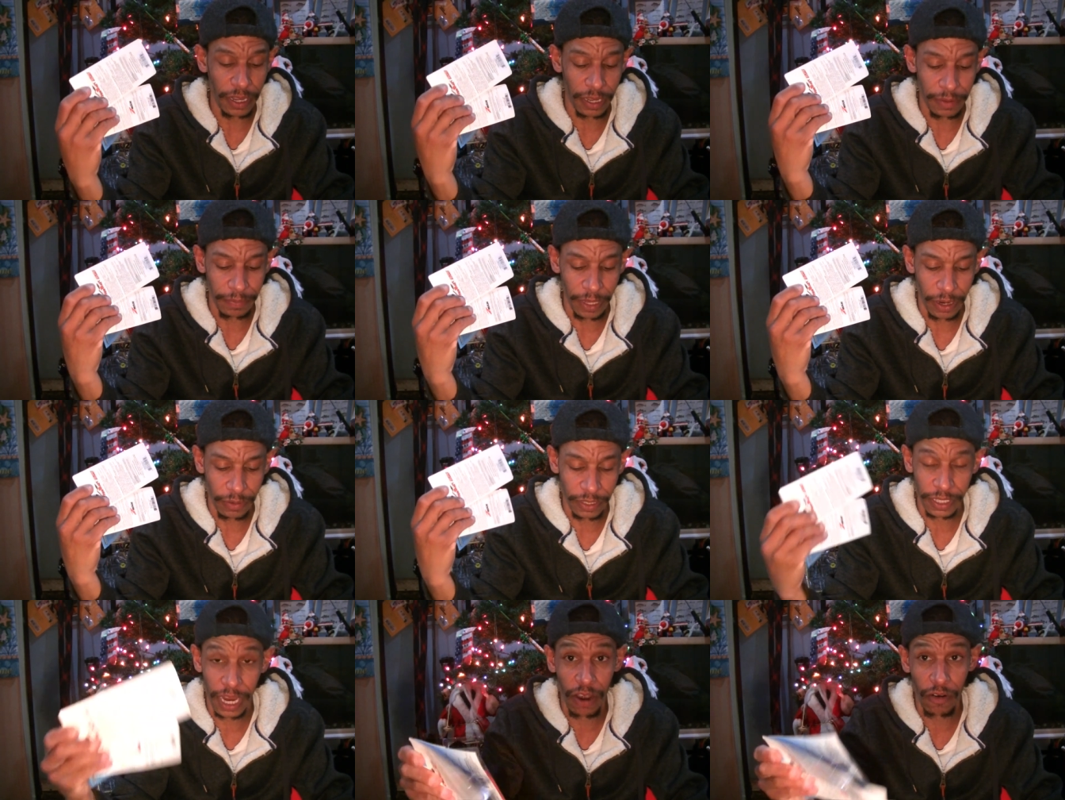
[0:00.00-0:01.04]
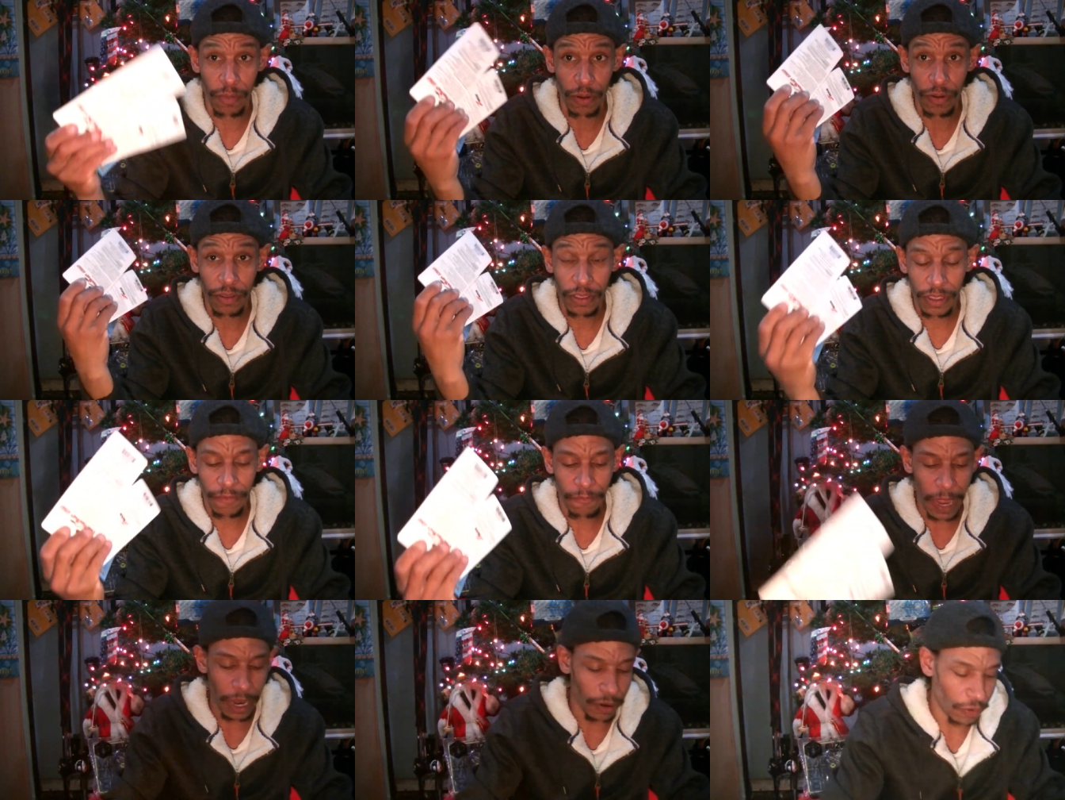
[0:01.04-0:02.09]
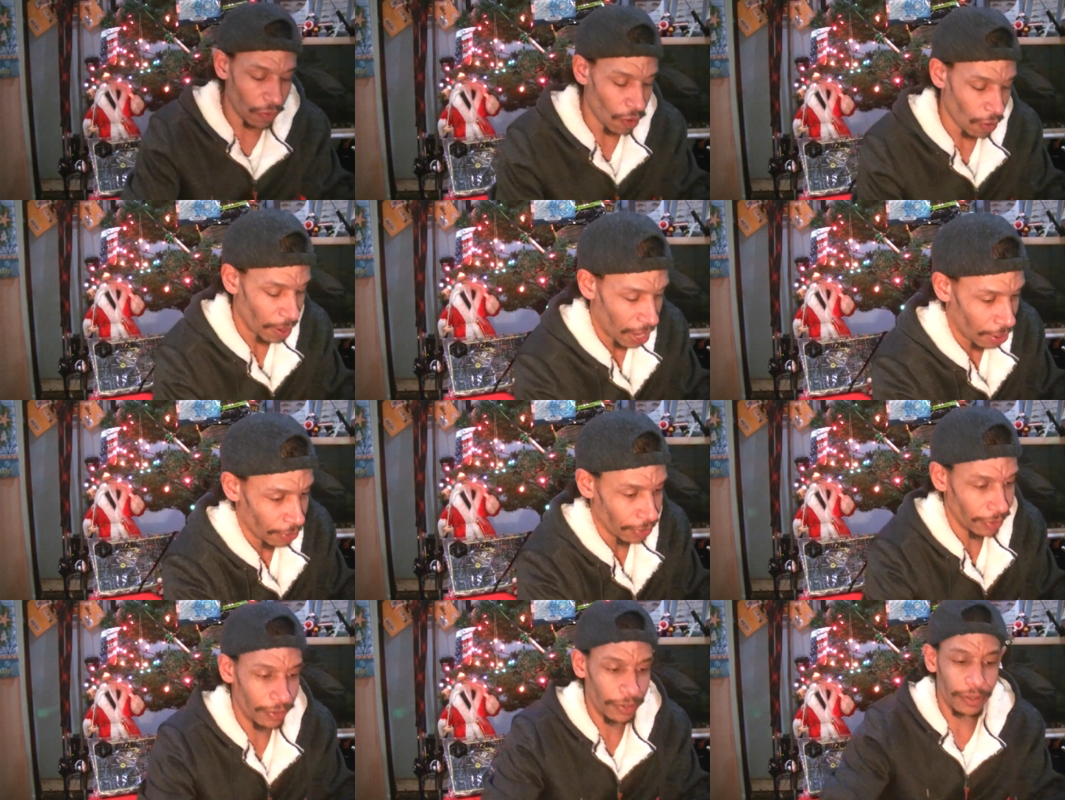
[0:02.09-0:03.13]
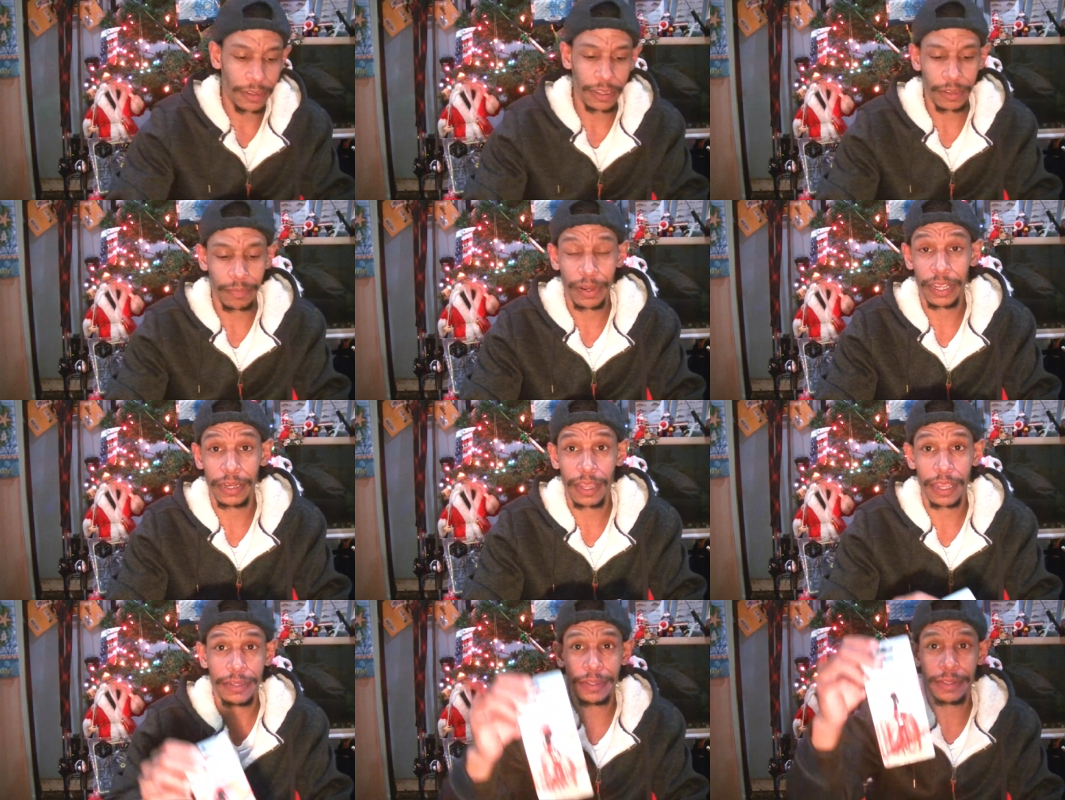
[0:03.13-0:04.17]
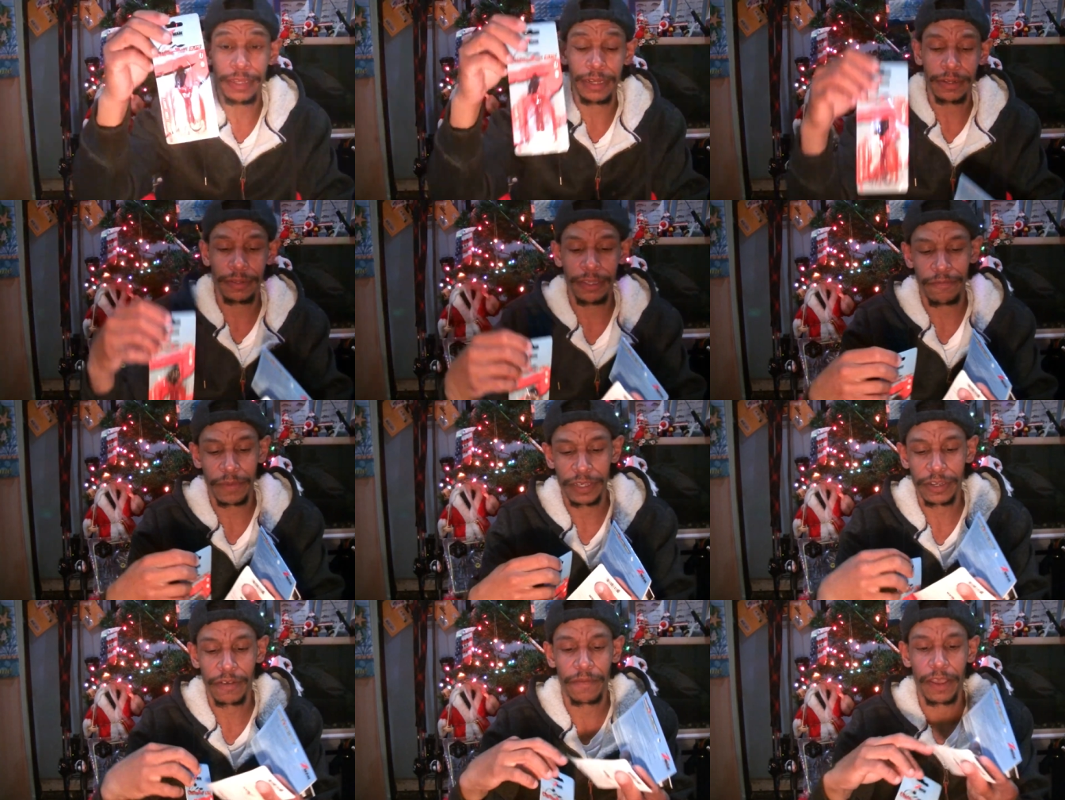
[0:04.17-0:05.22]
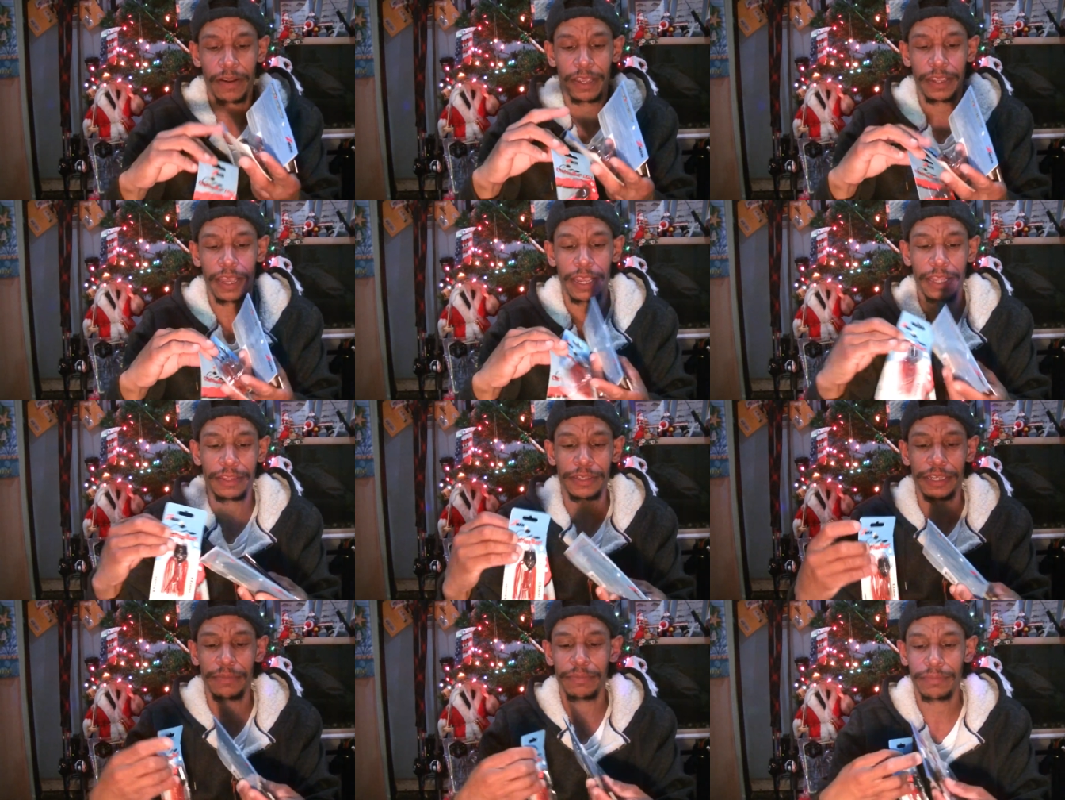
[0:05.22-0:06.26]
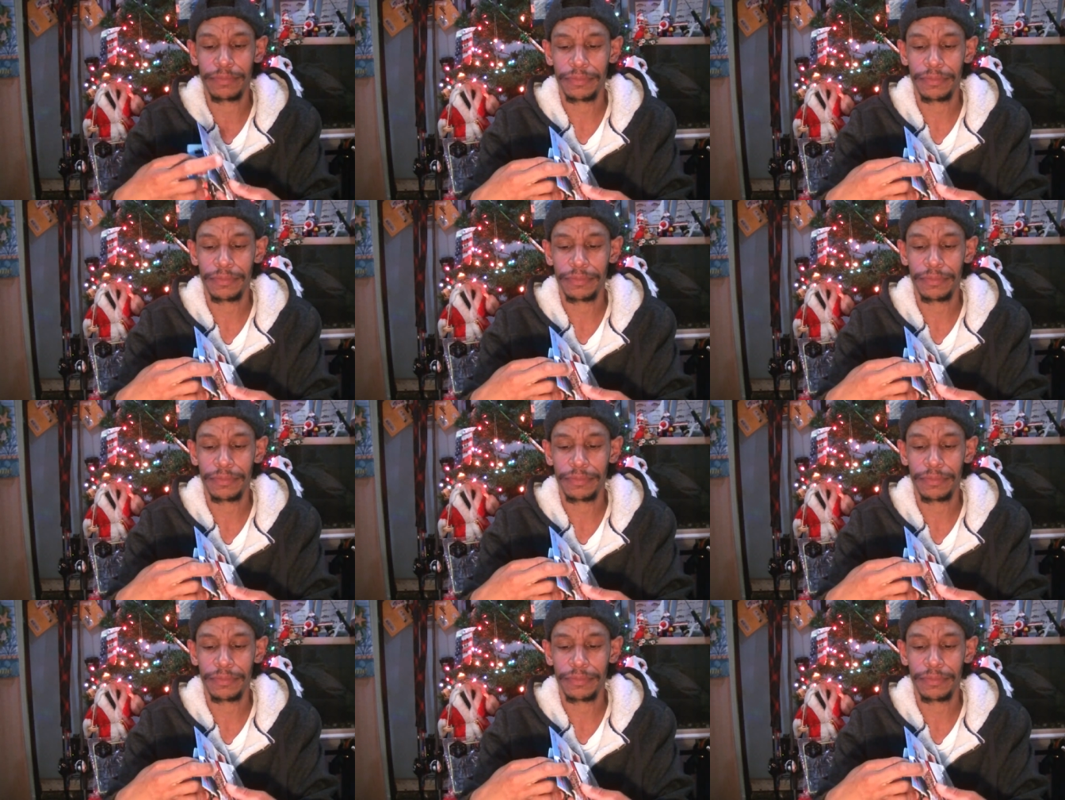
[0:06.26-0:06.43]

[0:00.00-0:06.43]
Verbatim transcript: uh, you know, desirable fire craw pattern. Uh, but I, I didn't leave myself out. I, I got the same